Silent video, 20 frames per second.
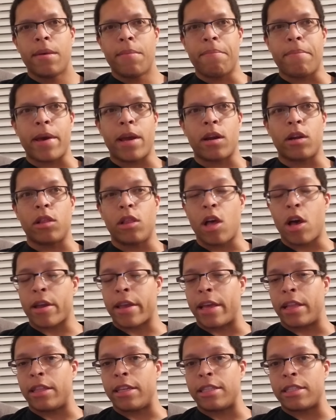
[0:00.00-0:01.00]
better luck
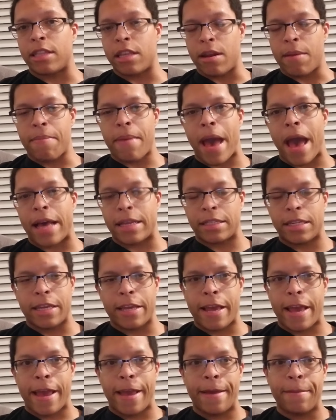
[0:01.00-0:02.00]
at least in the
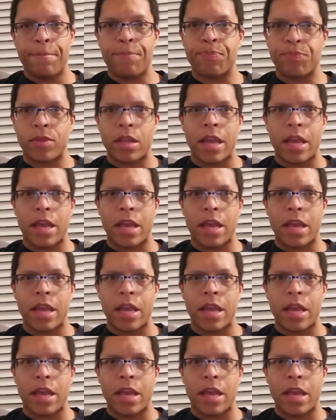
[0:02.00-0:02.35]
passing game,